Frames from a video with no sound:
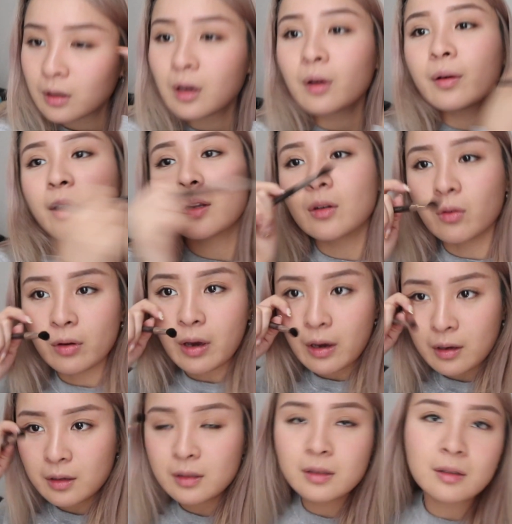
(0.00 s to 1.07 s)
Okay, no, yeah,
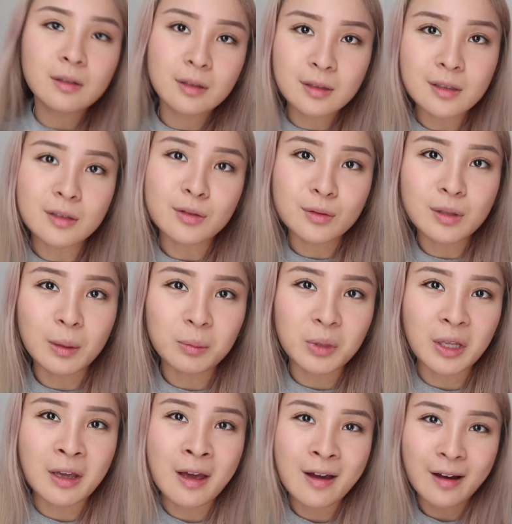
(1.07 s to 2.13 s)
it did do
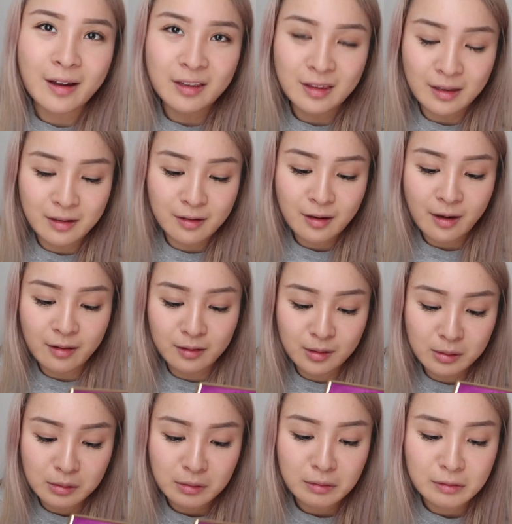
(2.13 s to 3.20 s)
something, I think, at
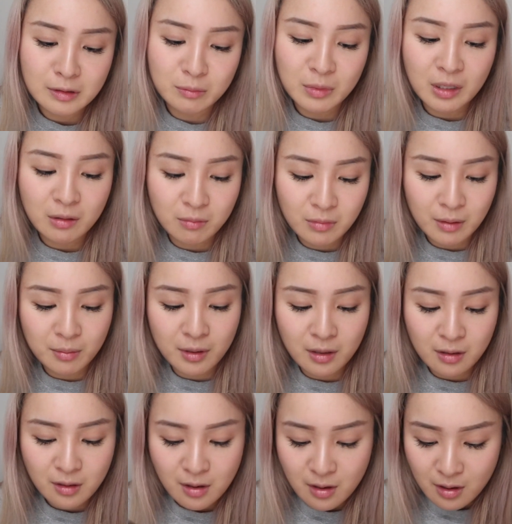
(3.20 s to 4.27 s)
least to me.
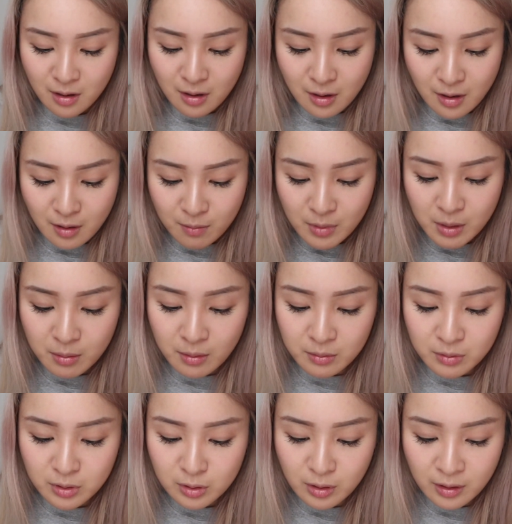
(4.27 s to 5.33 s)
Maybe
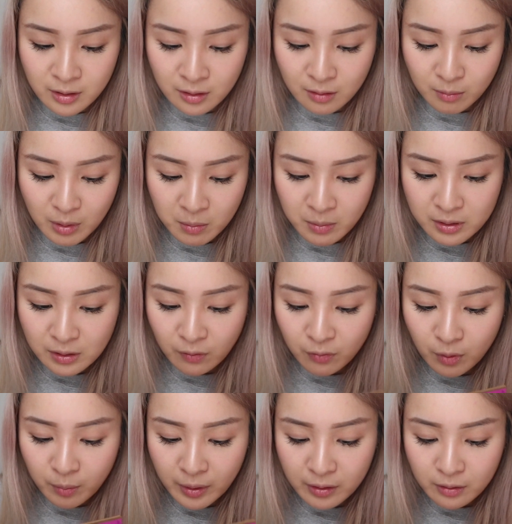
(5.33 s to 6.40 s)
I'm just trying to make myself
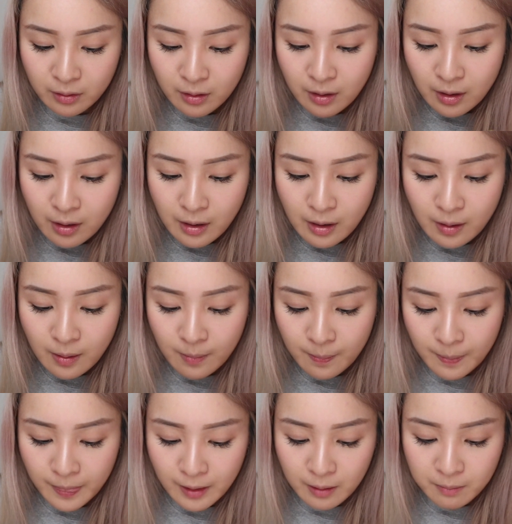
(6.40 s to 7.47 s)
feel better. I'm
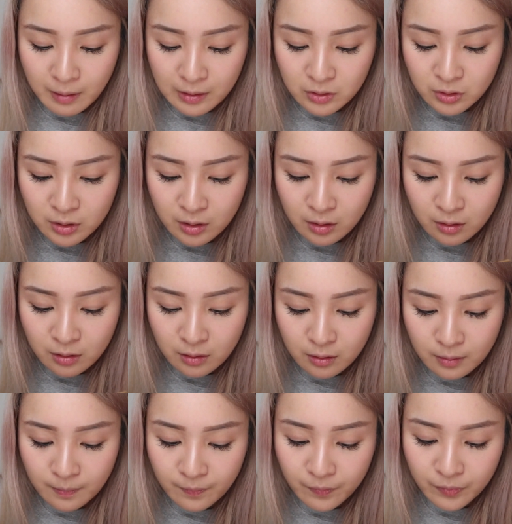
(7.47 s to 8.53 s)
actually
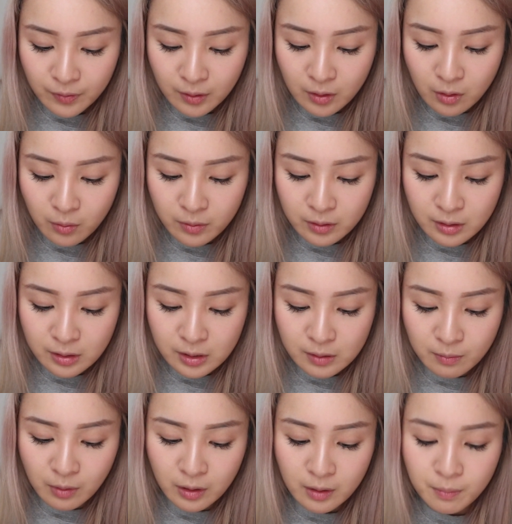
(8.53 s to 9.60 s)
gonna go into
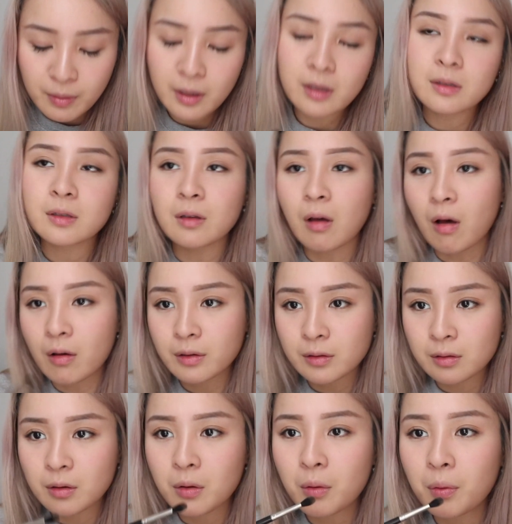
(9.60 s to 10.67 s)
Smarty Pants
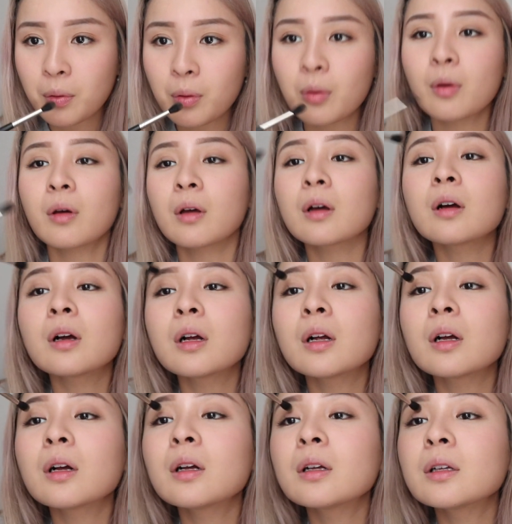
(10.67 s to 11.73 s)
also.
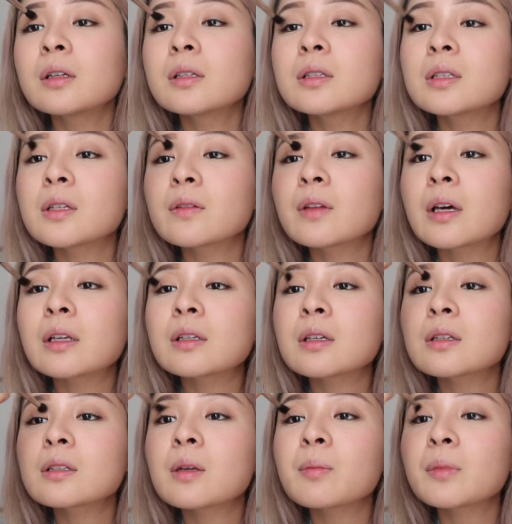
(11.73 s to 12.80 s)
See if that
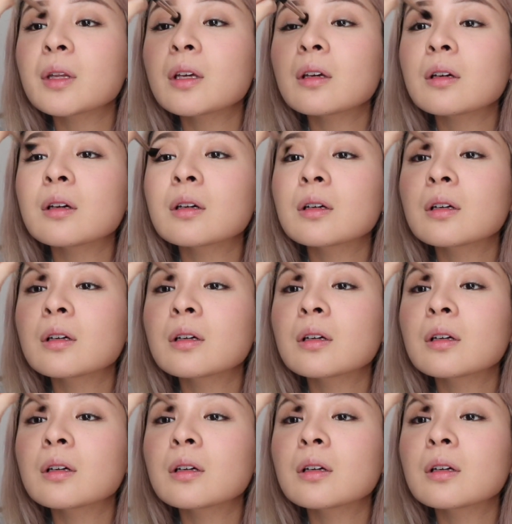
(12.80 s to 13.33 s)
does something.